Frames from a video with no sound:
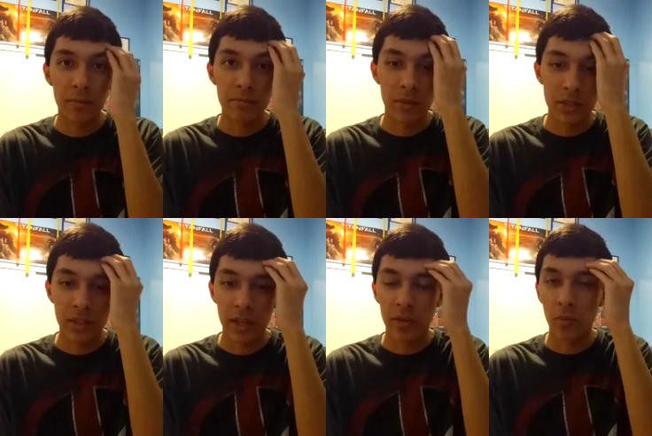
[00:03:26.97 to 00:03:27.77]
much
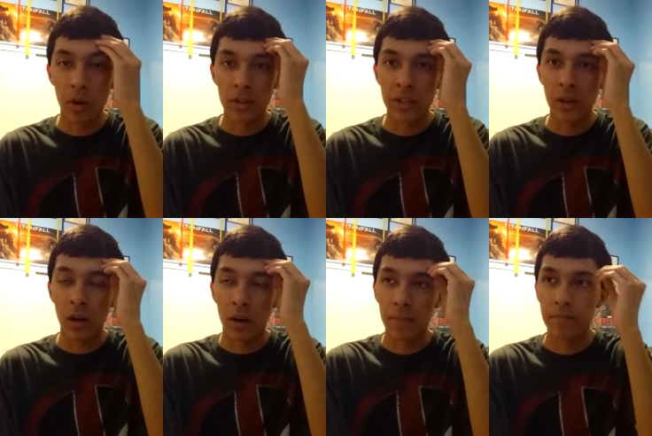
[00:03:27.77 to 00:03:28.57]
like
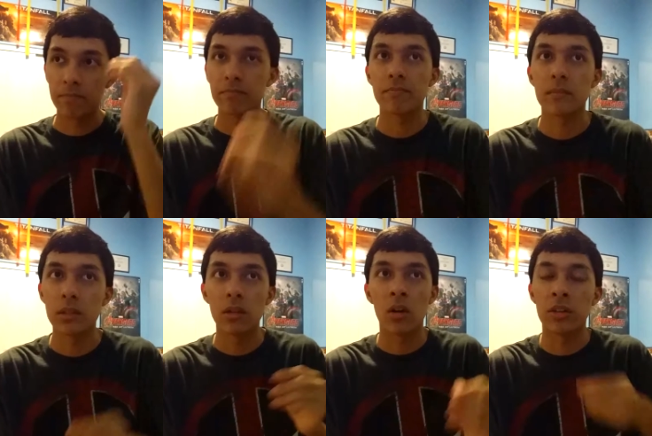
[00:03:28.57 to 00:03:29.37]

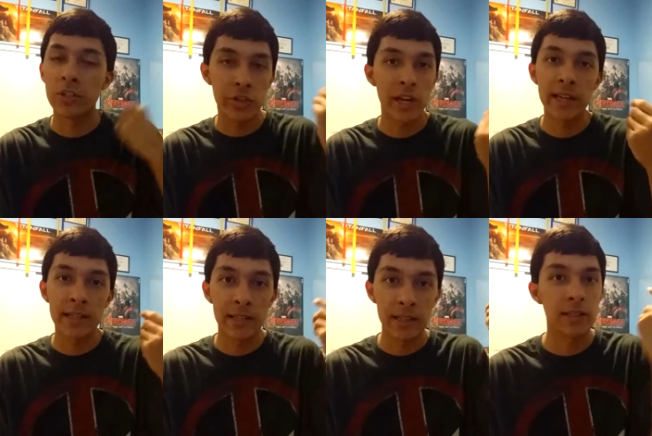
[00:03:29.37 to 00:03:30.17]
RDJ
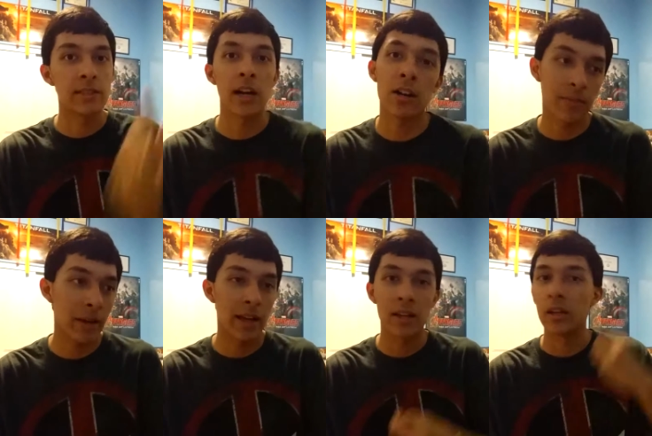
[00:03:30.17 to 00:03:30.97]
is Iron
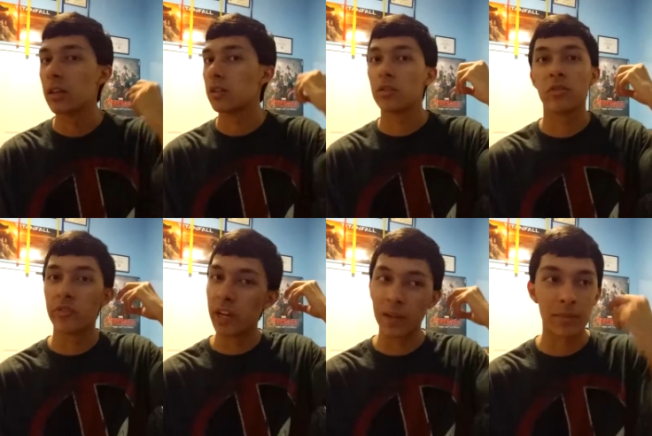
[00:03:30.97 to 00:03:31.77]
Man. Hugh
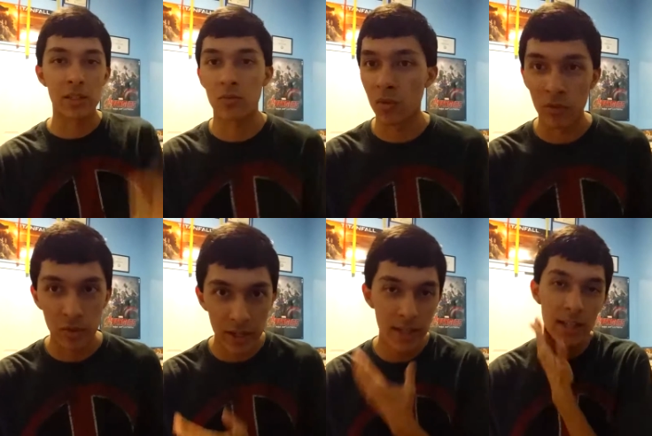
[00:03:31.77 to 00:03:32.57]
Jackman is
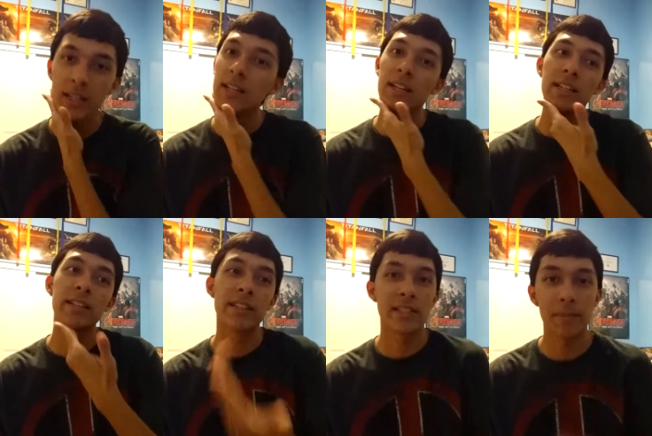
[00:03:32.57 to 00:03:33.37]
Wolverine.
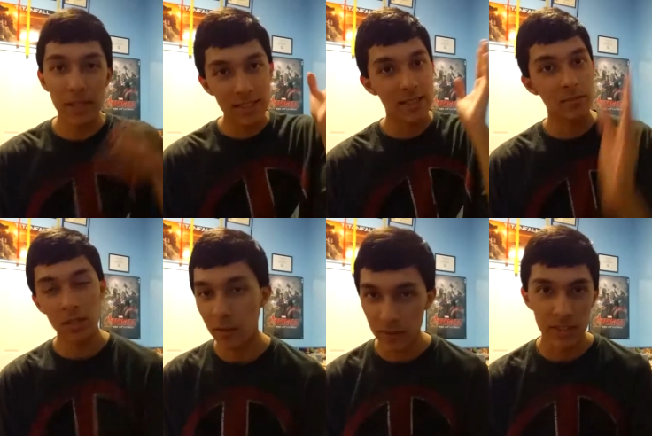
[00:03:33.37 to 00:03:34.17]
He has cemented
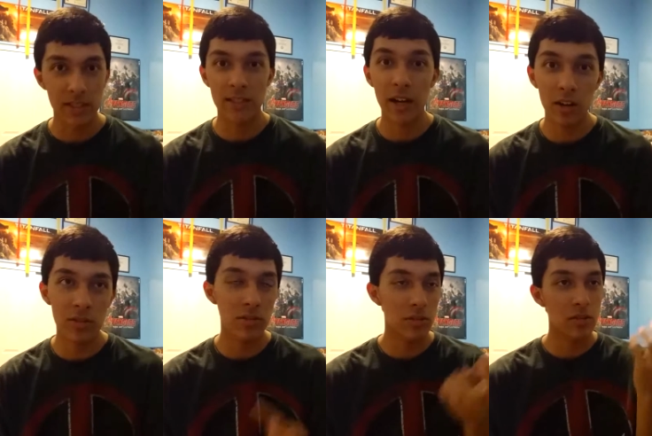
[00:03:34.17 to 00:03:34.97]
himself as his
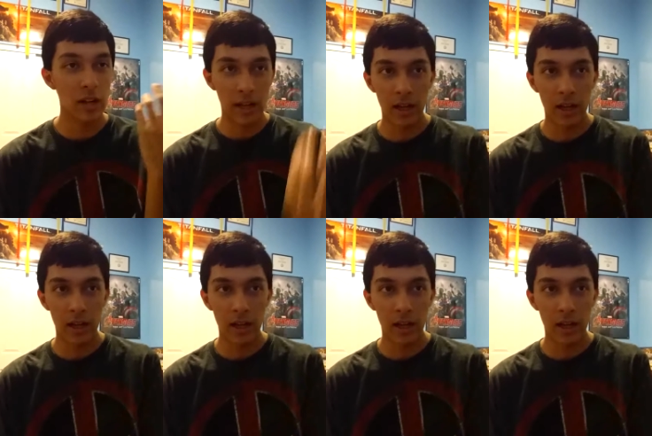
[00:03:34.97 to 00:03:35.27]
character,